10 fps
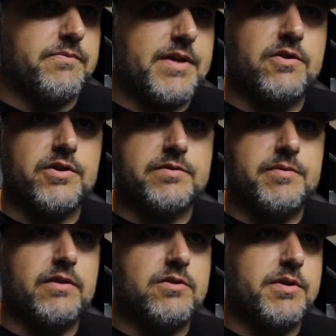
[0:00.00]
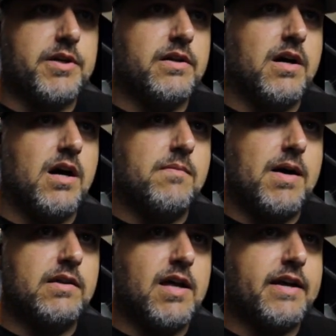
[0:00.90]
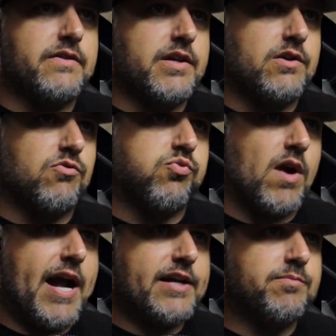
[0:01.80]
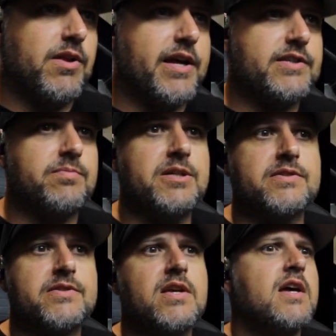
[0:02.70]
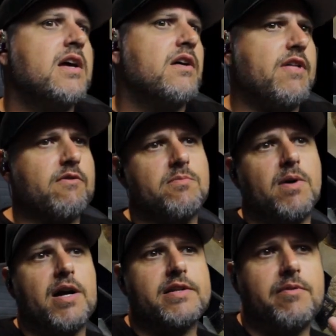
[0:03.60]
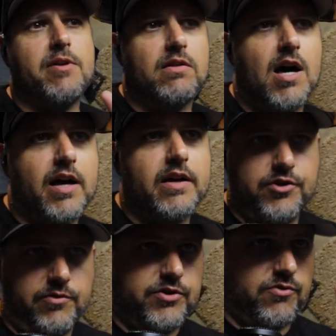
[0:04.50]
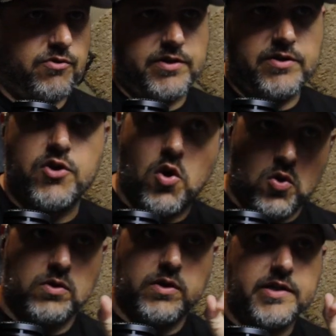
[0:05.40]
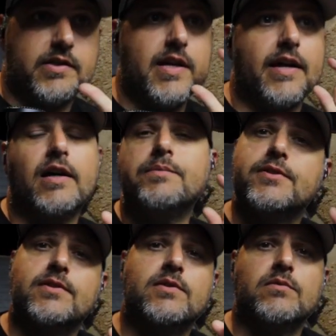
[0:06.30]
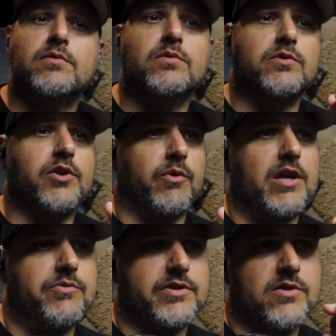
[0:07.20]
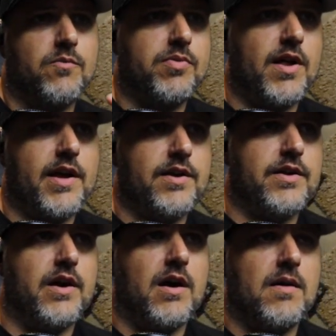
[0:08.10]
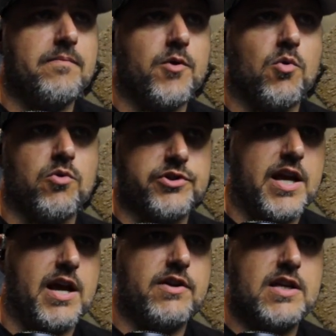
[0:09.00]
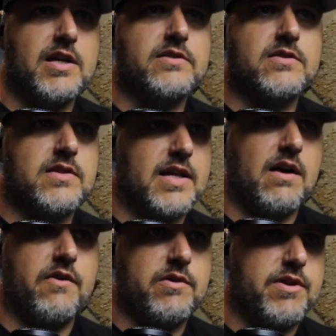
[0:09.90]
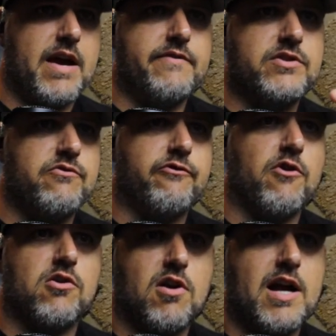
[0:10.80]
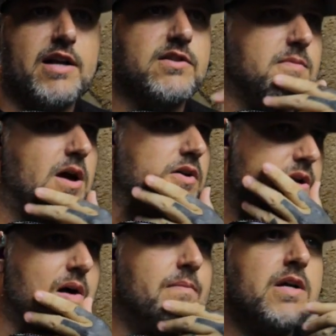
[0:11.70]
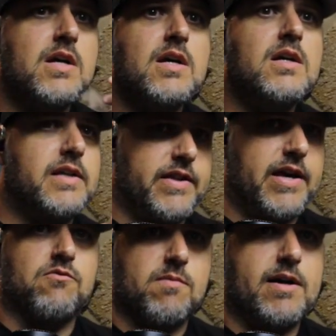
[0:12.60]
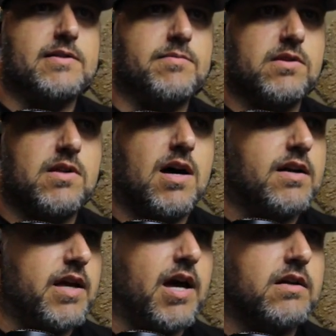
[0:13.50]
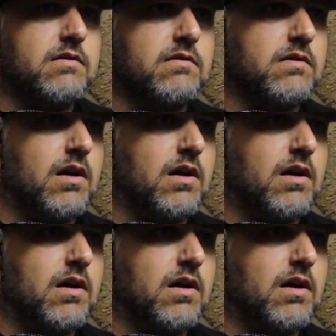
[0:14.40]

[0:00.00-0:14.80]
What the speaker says: That irks me a little bit. I like the crash placements. That reminds me a lot of Joey Jordison's early setups. You know, when he was still playing the Orange County kits, that's how he would have his two front crashes mounted up. That reminds me a lot of that.